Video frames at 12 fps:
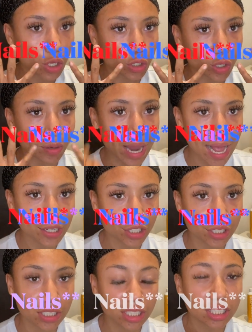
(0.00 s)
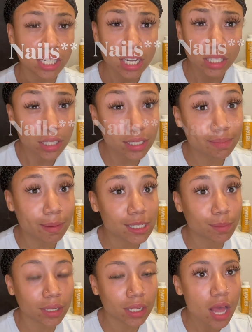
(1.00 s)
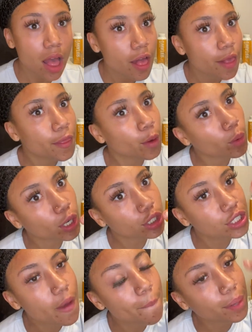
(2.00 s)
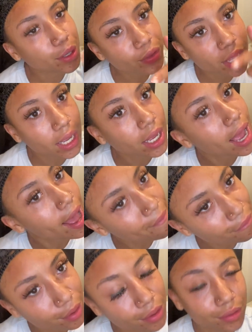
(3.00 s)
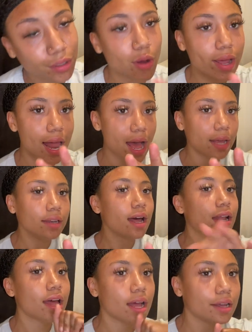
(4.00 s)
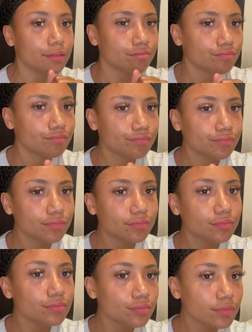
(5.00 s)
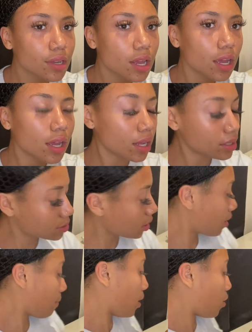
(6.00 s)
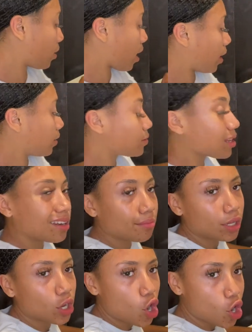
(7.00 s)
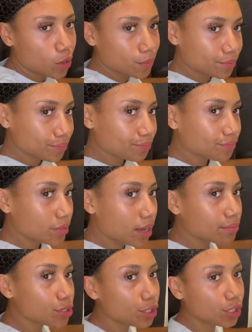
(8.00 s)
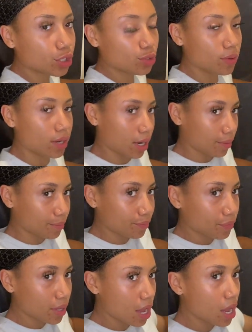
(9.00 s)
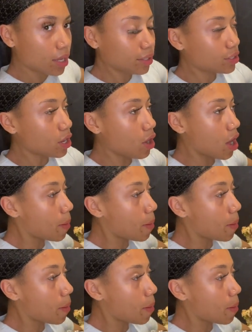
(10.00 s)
No lashes. This is about to be the worst birthday ever. No, I lied. I lied. It's gonna be okay. It's gonna be calm. I'm turning 20. So,